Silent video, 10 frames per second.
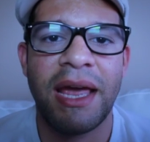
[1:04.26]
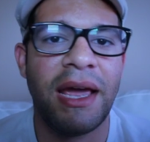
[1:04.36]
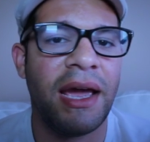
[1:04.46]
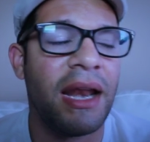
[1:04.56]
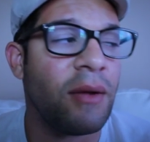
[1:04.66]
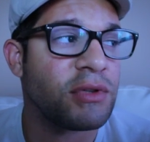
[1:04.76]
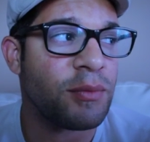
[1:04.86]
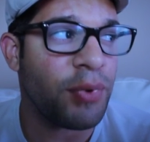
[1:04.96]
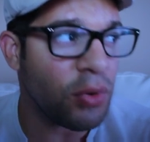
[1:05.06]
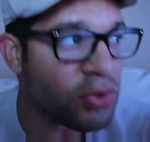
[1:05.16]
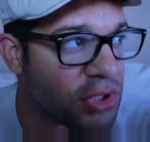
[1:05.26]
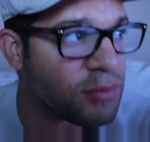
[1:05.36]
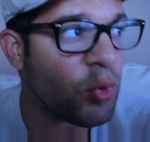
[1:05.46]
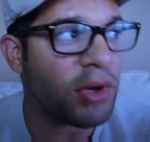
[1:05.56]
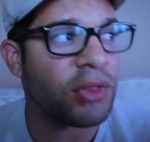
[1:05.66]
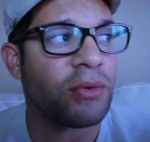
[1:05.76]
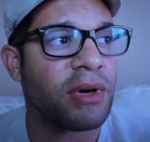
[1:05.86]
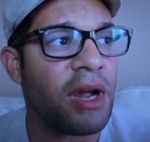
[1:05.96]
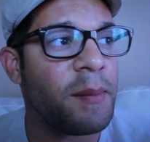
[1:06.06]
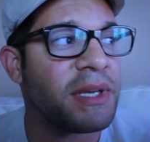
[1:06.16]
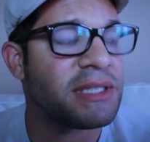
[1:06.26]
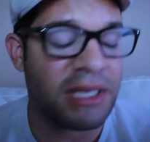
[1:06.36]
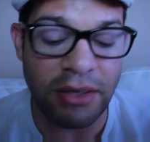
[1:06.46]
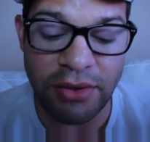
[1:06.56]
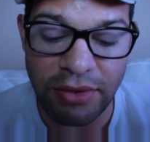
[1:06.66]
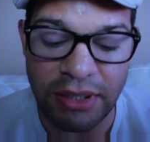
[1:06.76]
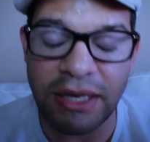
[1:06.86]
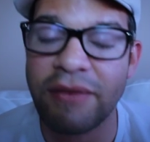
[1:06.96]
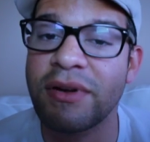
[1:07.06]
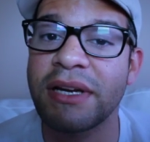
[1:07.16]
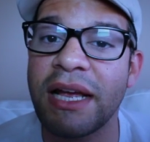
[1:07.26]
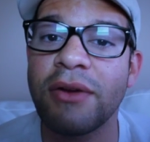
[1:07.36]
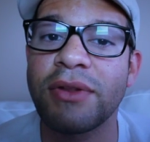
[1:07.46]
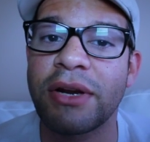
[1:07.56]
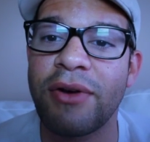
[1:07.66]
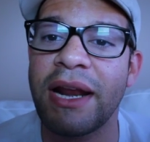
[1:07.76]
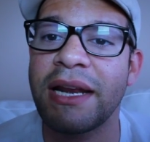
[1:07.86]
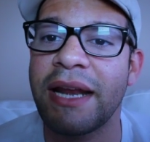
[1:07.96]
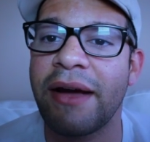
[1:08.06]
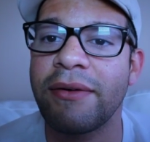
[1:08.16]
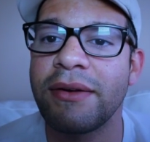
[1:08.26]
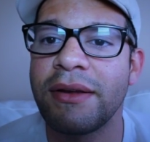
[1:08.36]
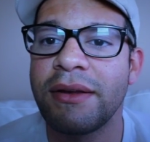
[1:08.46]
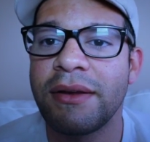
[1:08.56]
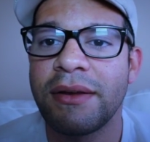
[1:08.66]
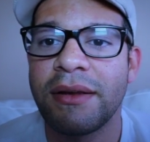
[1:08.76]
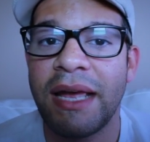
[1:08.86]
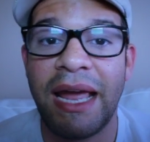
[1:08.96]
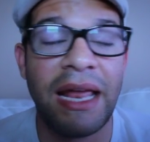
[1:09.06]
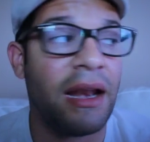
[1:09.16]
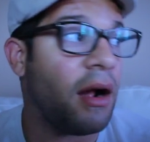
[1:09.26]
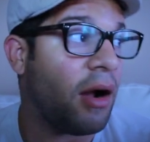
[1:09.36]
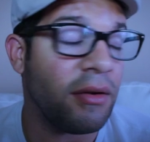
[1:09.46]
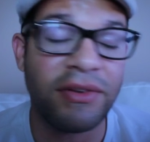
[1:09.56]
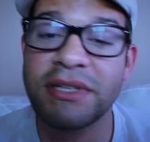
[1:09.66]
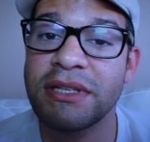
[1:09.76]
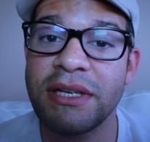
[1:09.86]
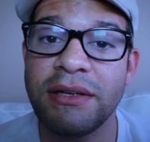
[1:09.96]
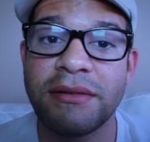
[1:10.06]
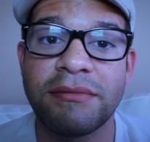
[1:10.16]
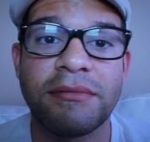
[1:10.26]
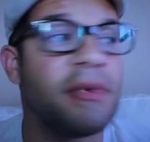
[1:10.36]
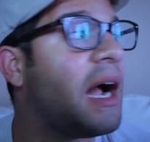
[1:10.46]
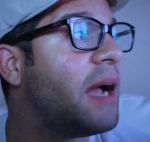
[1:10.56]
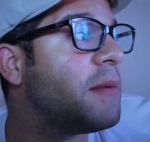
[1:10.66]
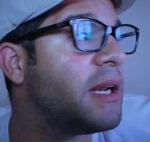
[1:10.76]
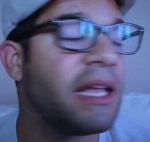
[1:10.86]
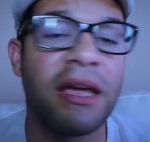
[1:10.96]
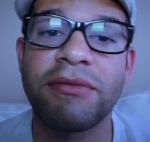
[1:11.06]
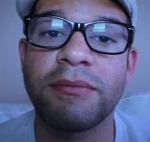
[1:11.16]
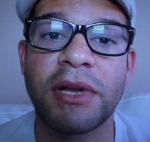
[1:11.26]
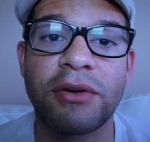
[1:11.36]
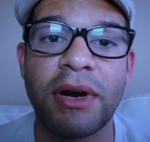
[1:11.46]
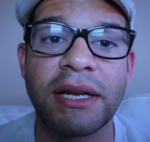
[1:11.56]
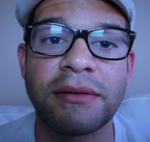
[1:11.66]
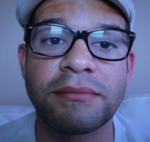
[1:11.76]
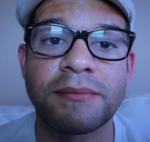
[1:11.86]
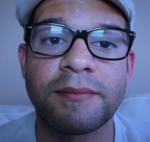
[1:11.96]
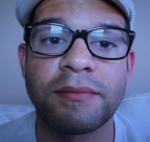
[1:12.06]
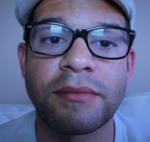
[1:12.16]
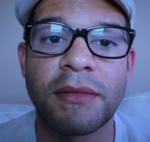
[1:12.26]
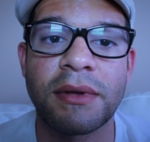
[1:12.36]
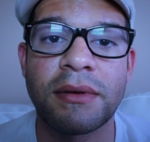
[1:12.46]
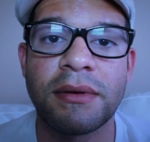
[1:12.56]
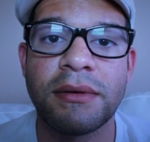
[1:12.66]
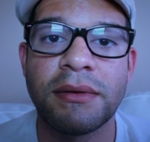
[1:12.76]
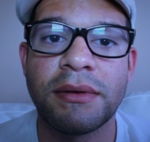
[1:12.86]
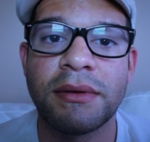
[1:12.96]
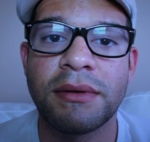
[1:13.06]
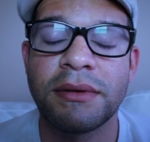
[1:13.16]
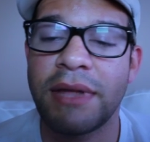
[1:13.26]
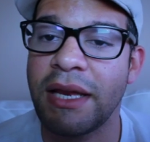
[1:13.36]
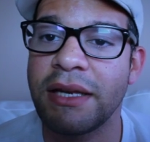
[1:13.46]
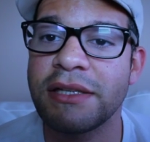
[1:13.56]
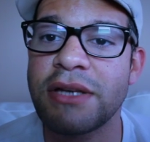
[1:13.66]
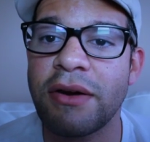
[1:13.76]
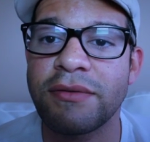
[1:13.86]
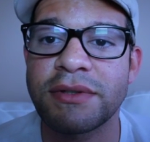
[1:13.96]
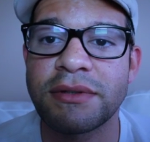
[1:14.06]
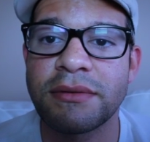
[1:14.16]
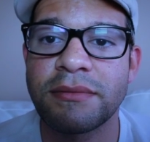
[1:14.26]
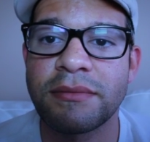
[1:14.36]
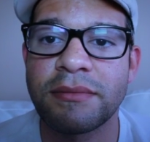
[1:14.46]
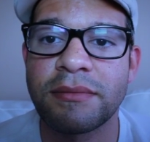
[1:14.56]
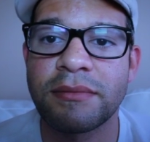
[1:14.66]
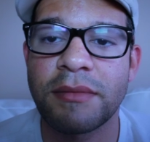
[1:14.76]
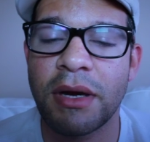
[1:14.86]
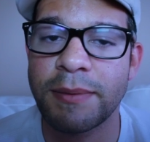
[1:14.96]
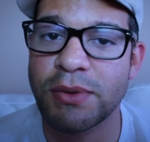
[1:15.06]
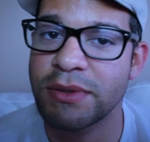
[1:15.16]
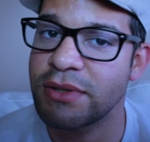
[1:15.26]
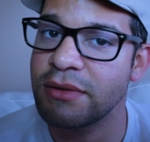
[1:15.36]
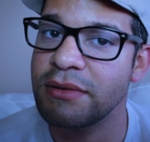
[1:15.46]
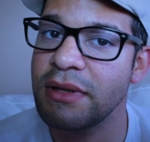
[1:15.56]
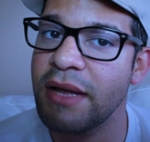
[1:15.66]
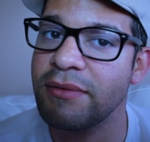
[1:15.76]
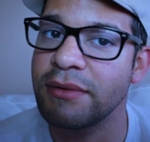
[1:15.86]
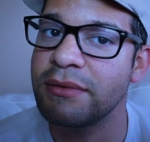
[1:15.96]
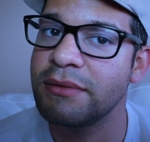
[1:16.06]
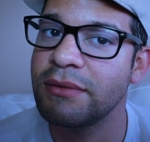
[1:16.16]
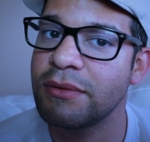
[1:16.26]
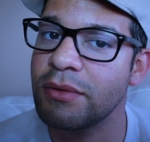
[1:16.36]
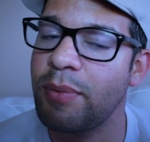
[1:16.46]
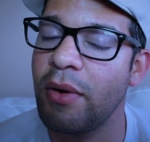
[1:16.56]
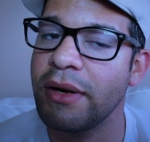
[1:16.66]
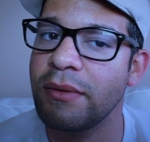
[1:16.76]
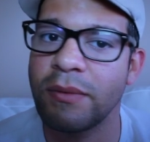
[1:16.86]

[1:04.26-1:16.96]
And I was approached this morning through a comment and said, are you going to give Canelo the credit now? And obviously, I'm going to give him the credit that he deserves up to a certain level or point.